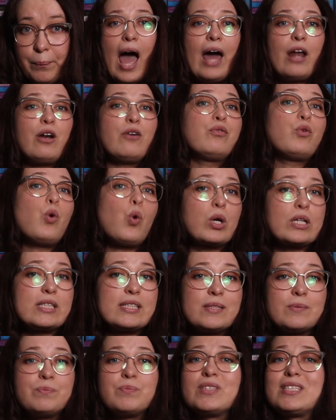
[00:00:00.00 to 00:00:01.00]
And of
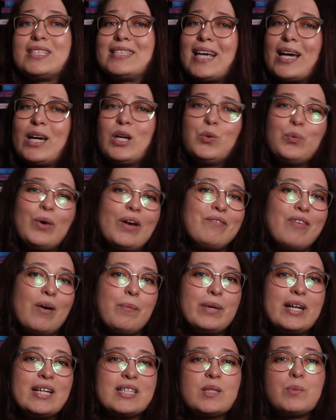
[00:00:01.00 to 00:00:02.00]
course, second wave
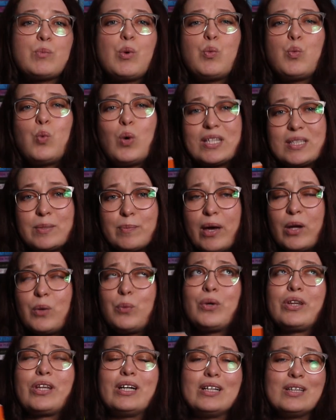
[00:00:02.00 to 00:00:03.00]
feminism was met
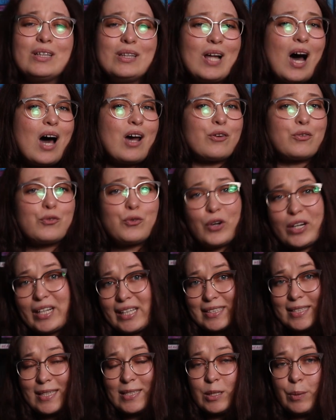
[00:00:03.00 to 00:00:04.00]
with a lot of
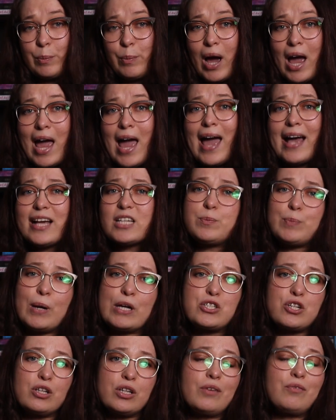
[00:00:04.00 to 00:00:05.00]
criticism,
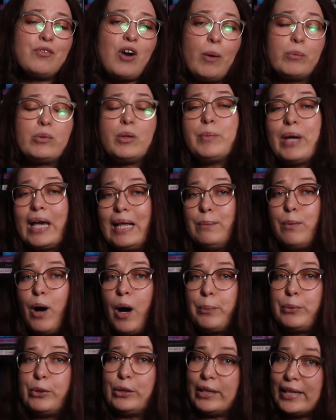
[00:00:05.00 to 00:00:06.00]
especially from the male
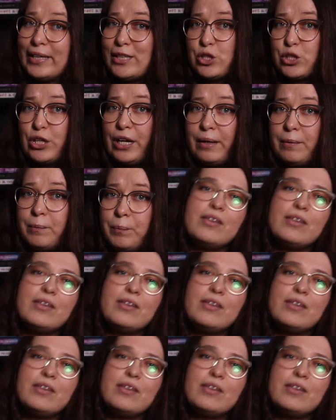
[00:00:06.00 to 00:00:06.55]
population.